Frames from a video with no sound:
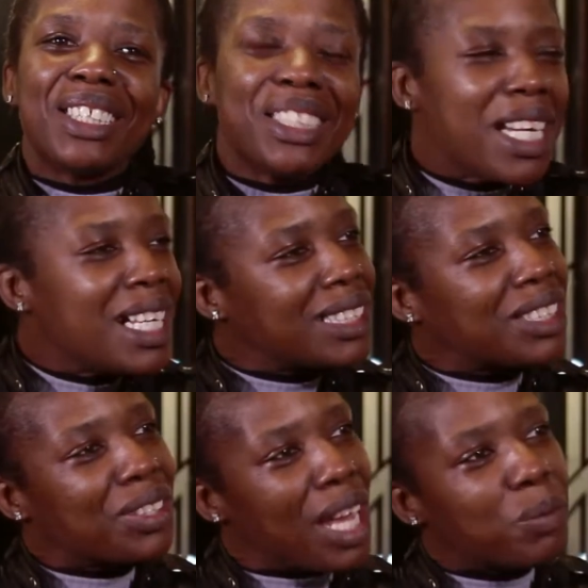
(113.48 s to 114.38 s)
Yeah, so
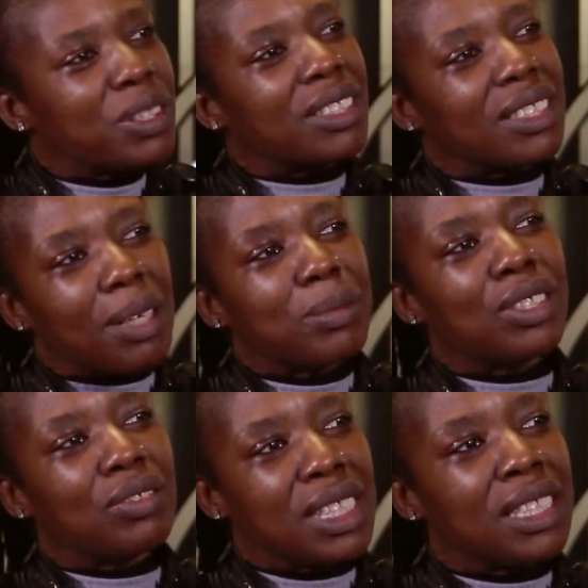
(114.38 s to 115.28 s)
that was
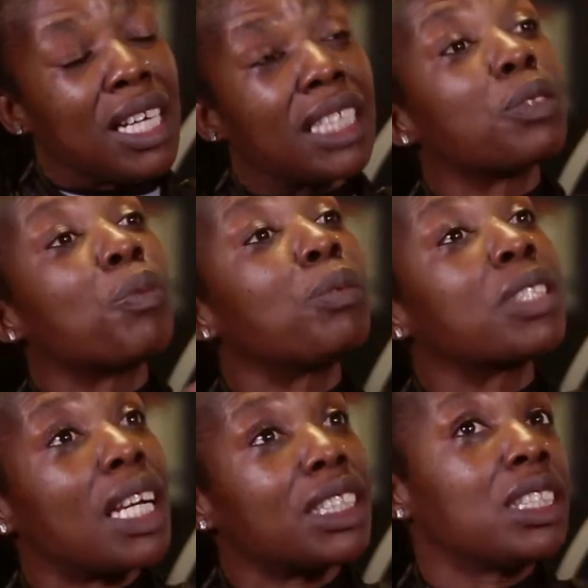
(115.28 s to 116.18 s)
really nice. And what was
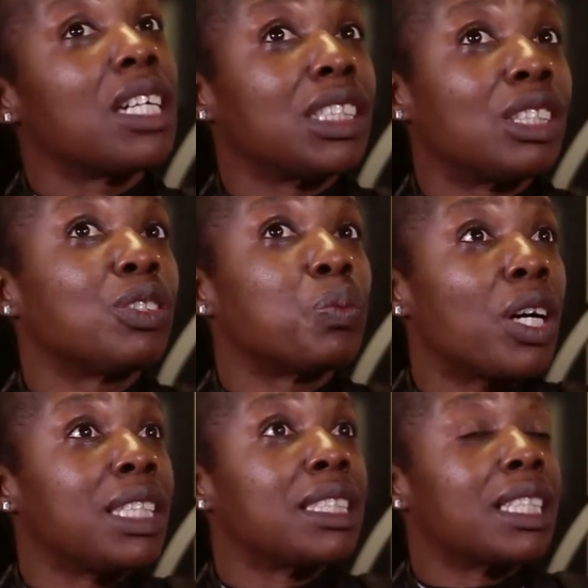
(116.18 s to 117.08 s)
actually nice as well
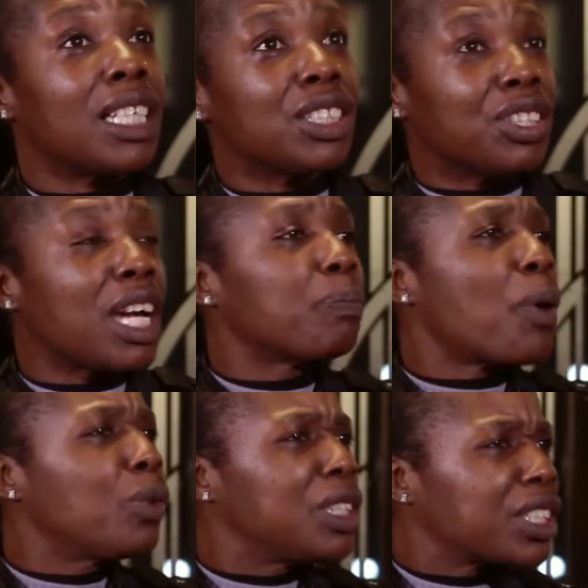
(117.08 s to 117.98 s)
is, like, you know, you had
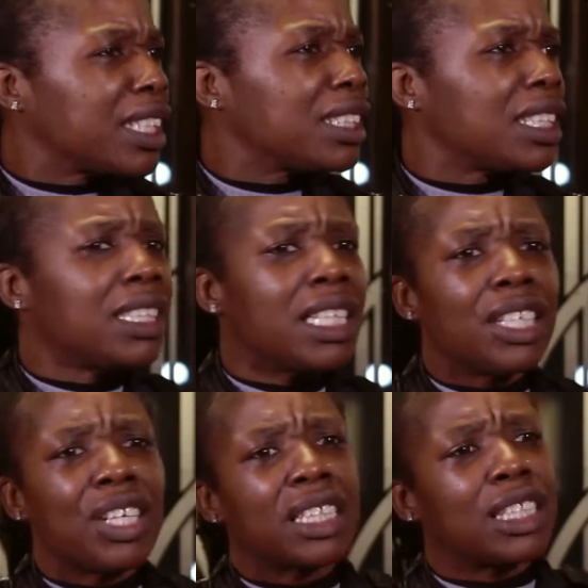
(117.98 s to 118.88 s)
Polish kids in there, you
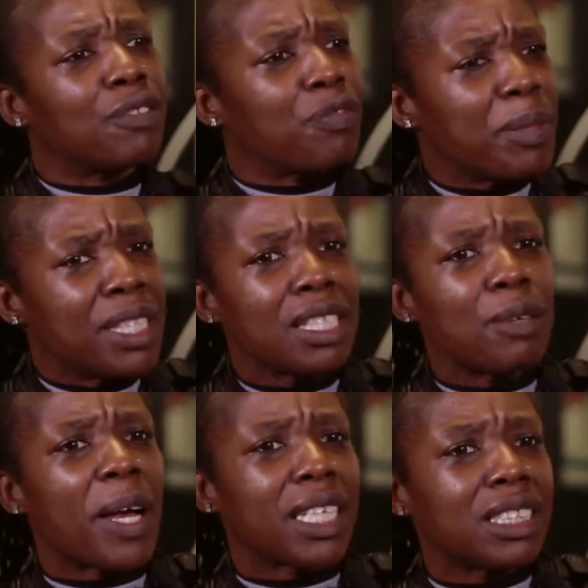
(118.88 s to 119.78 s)
had kids from India,
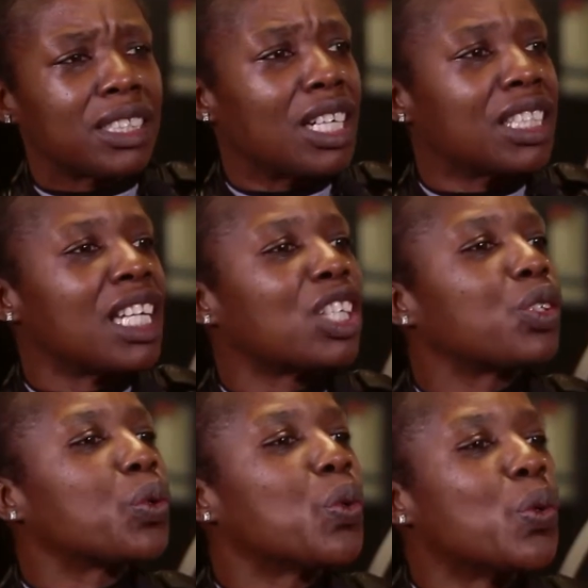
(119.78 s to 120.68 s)
Pakistan, and they could
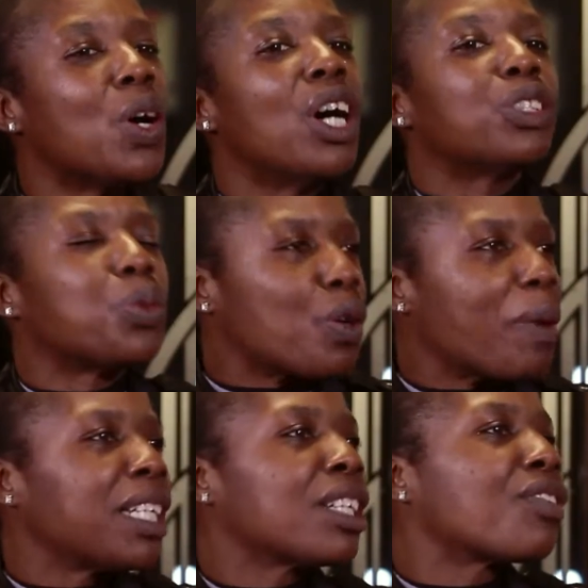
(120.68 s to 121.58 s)
all talk about
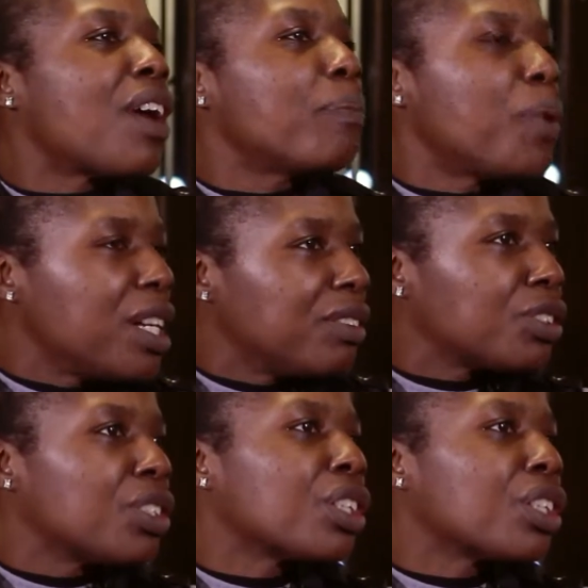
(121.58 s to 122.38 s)
their grandparents or their